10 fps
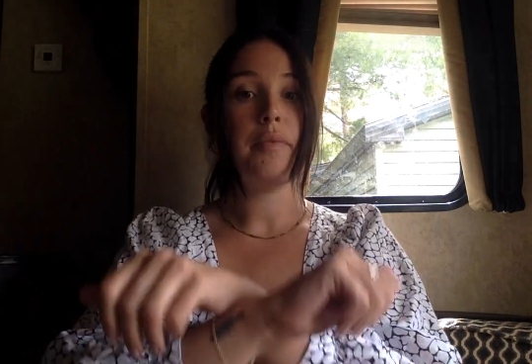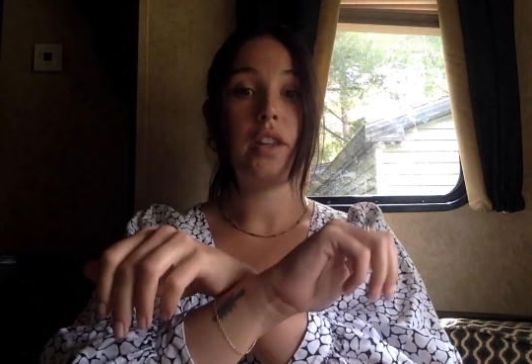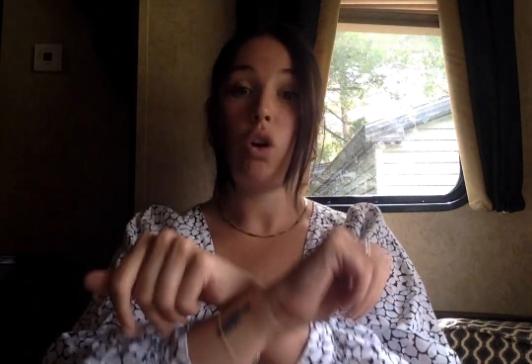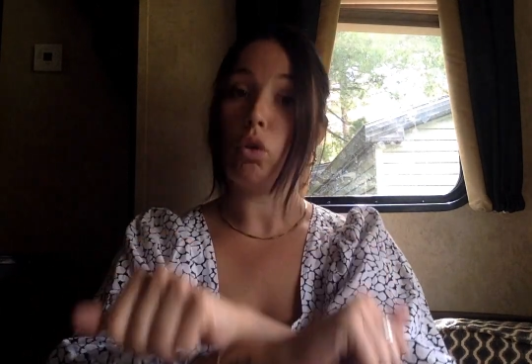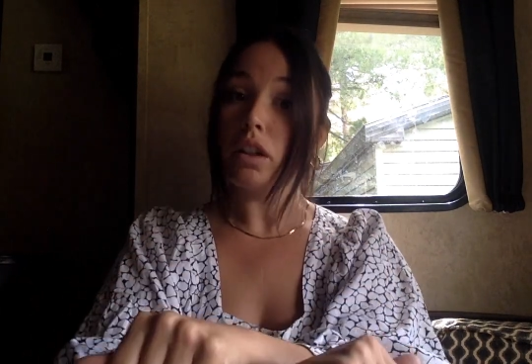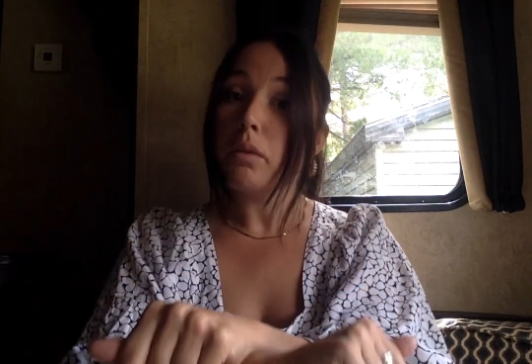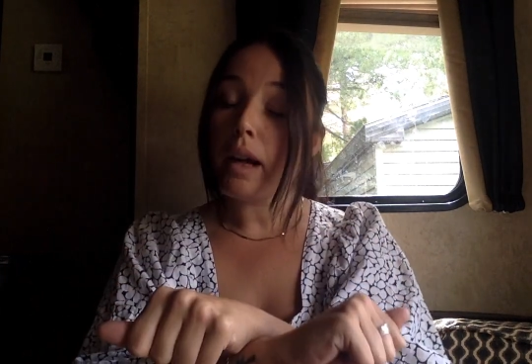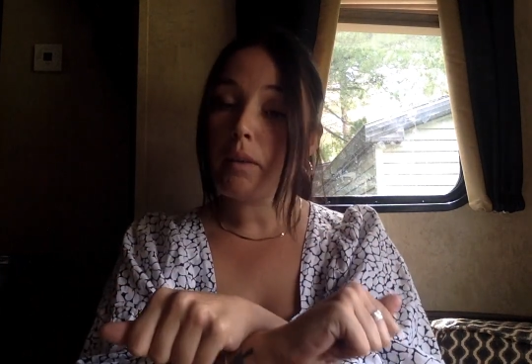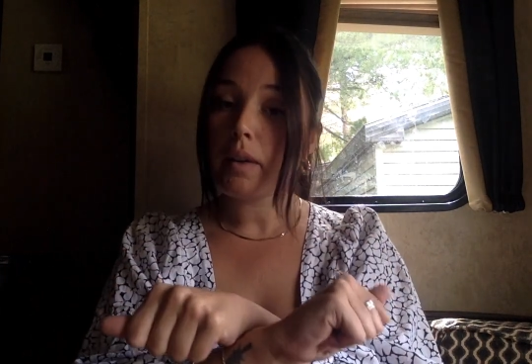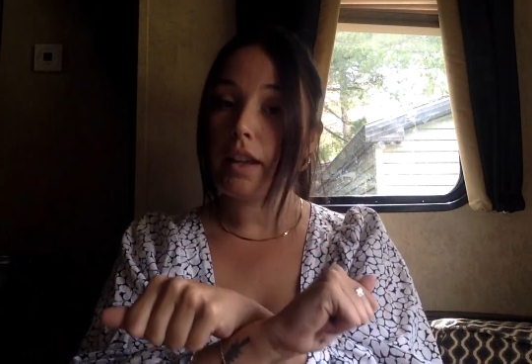The only
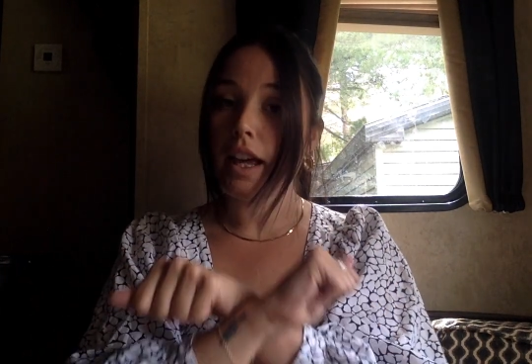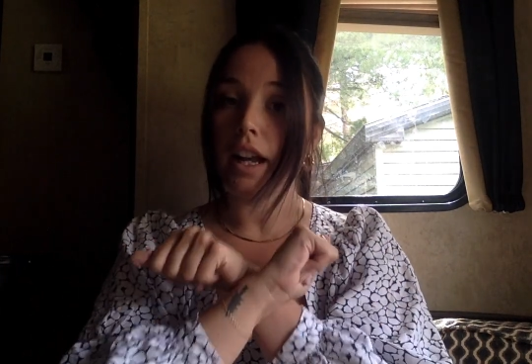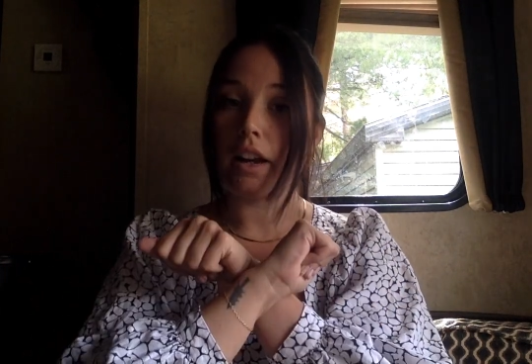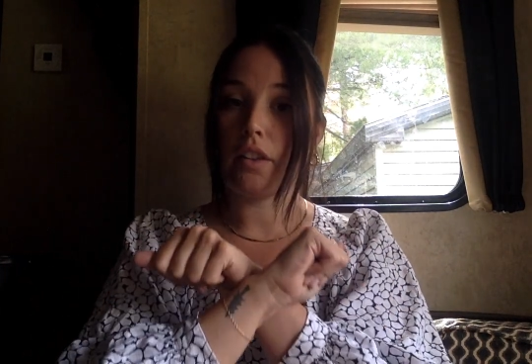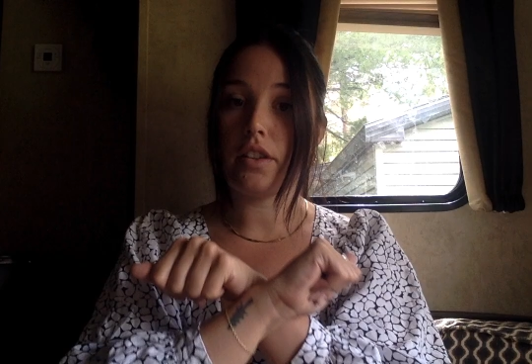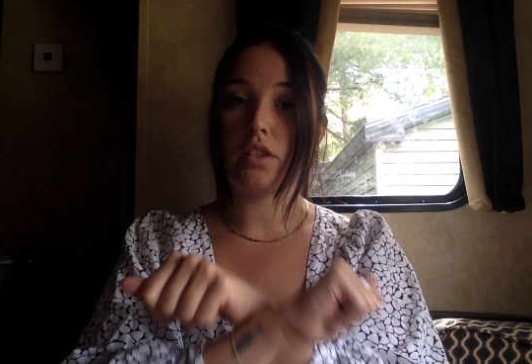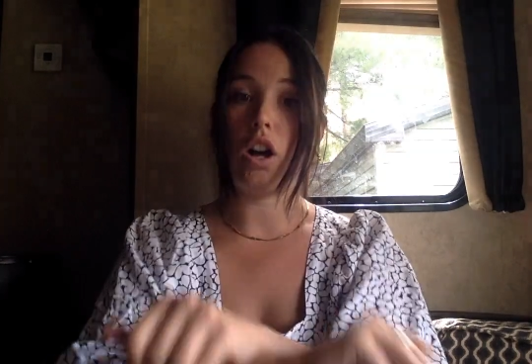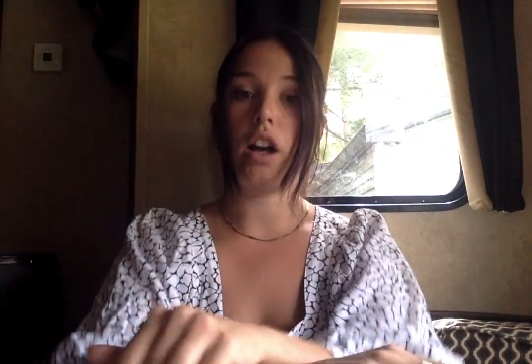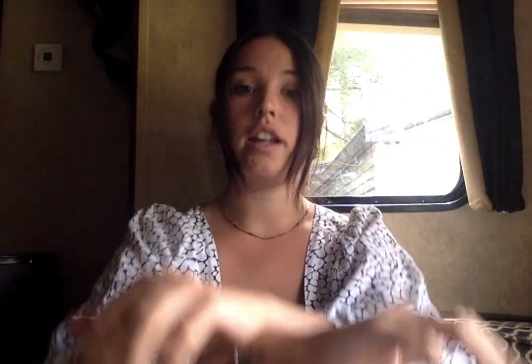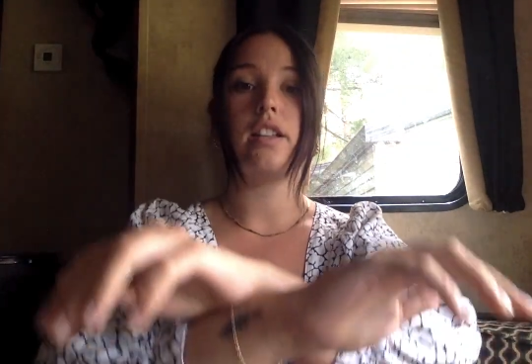way we can get out of this
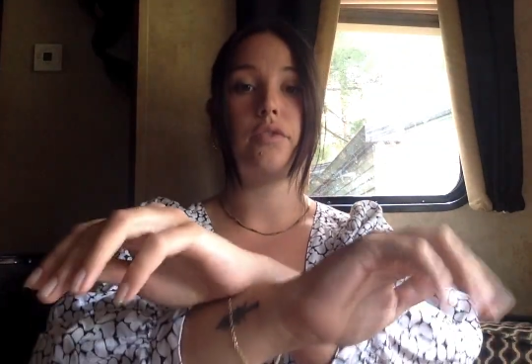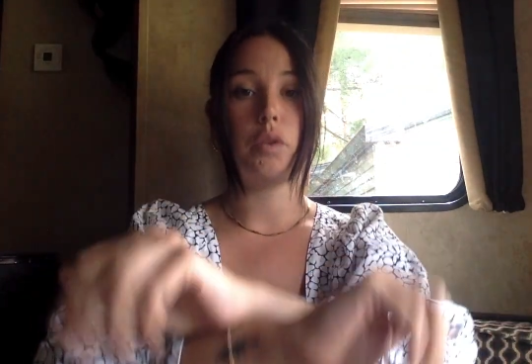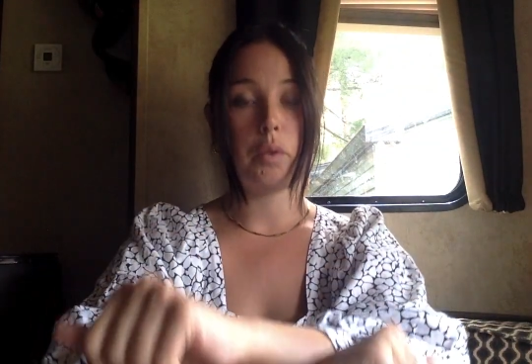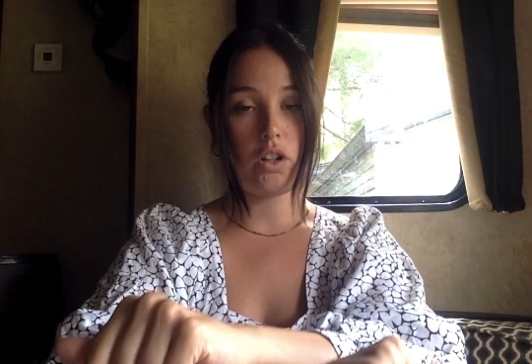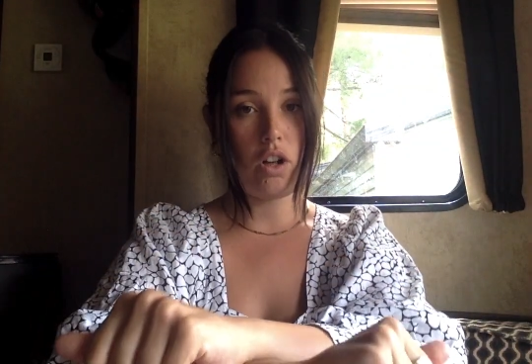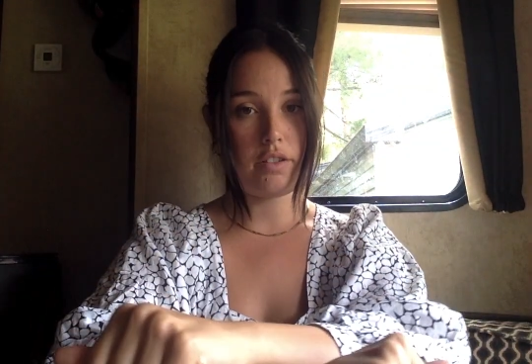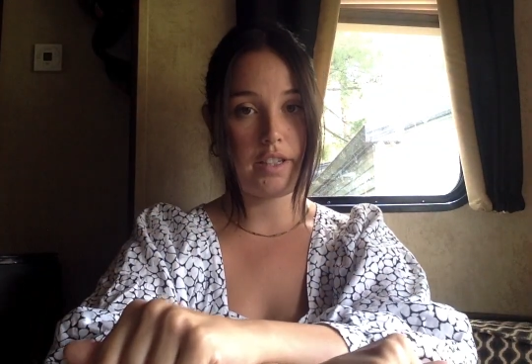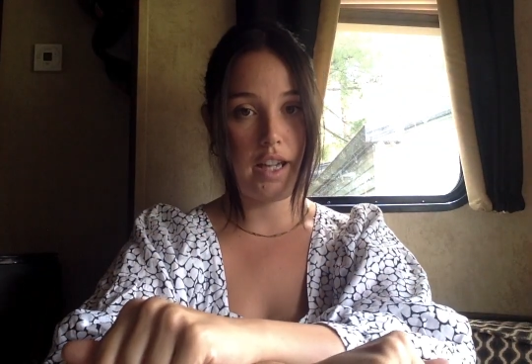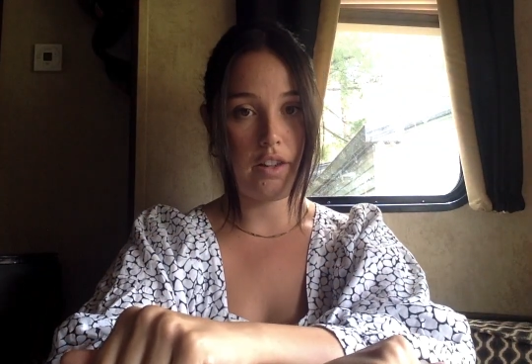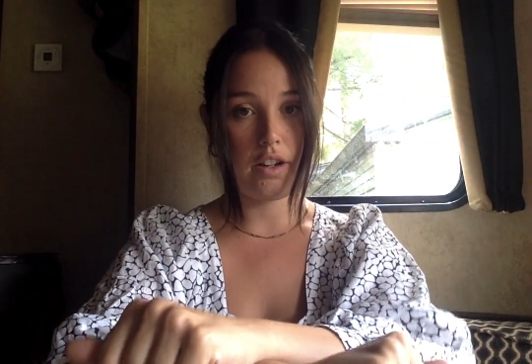knot is if we work all
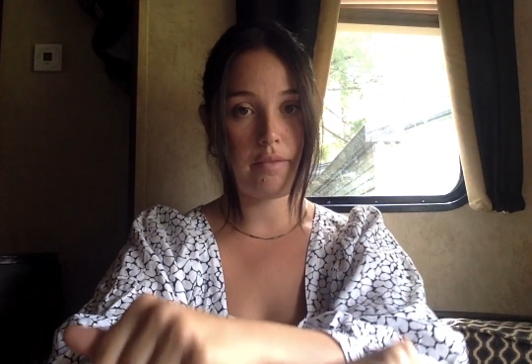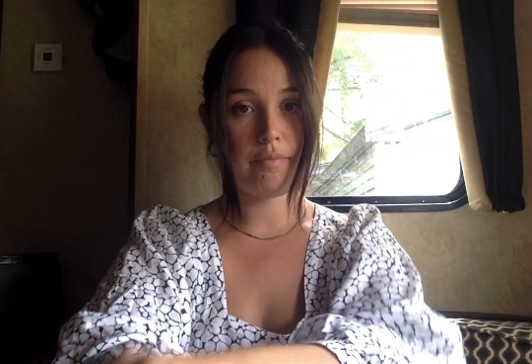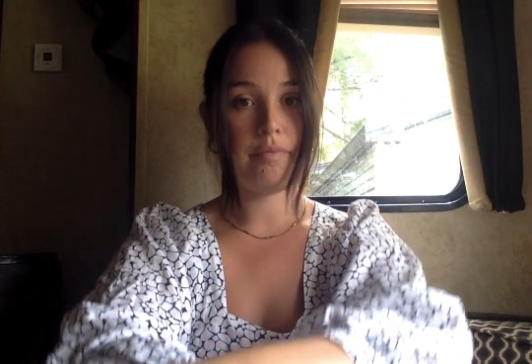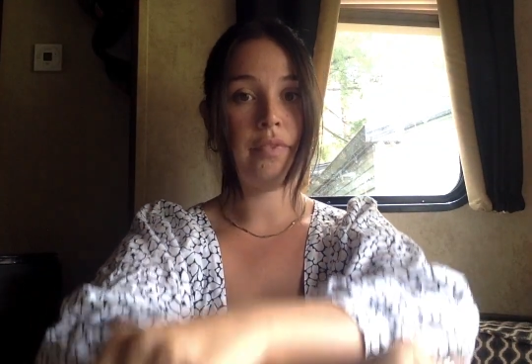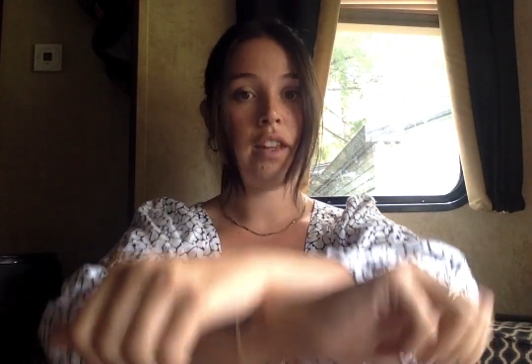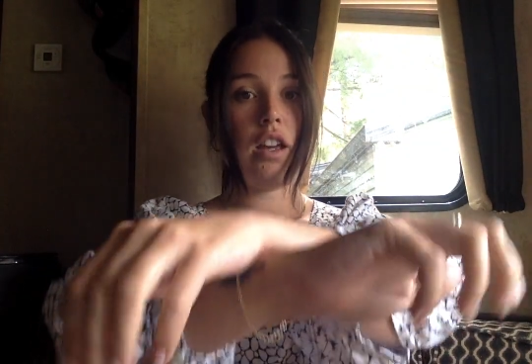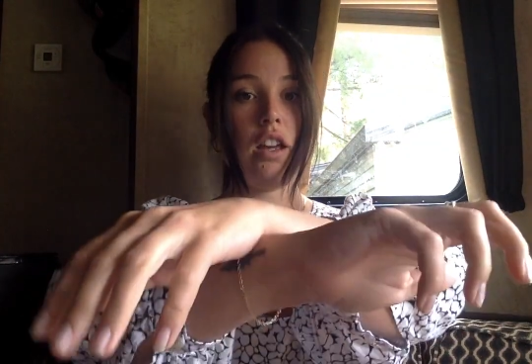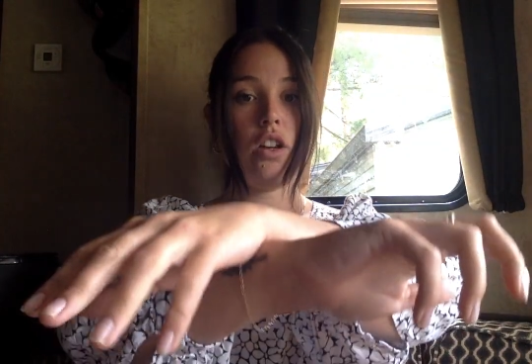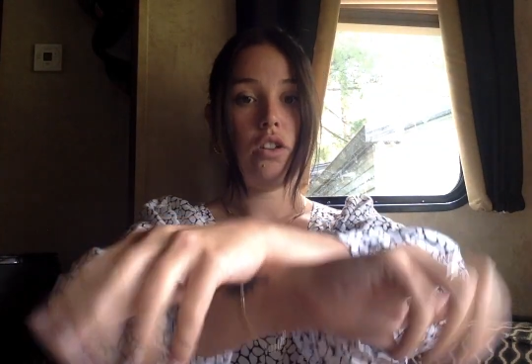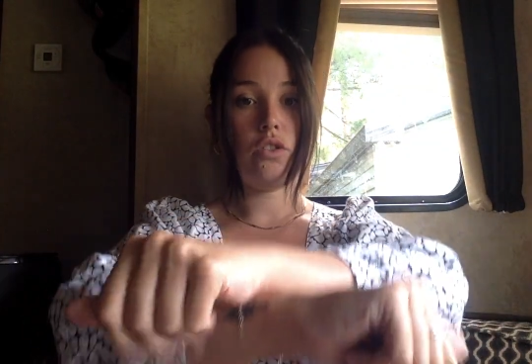together.
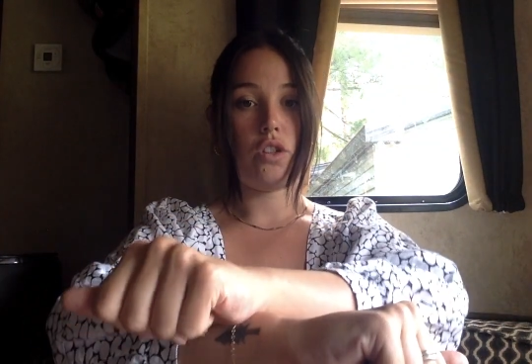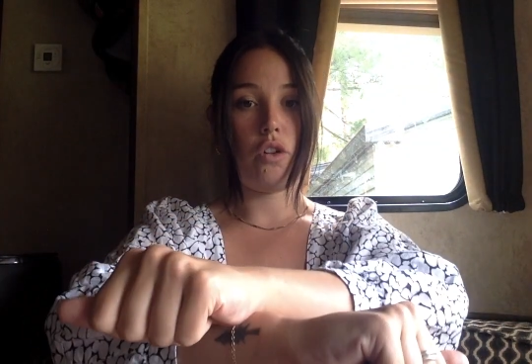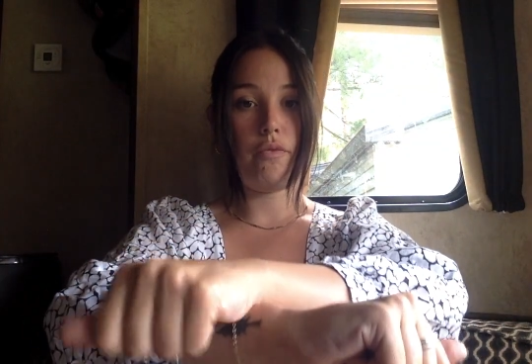So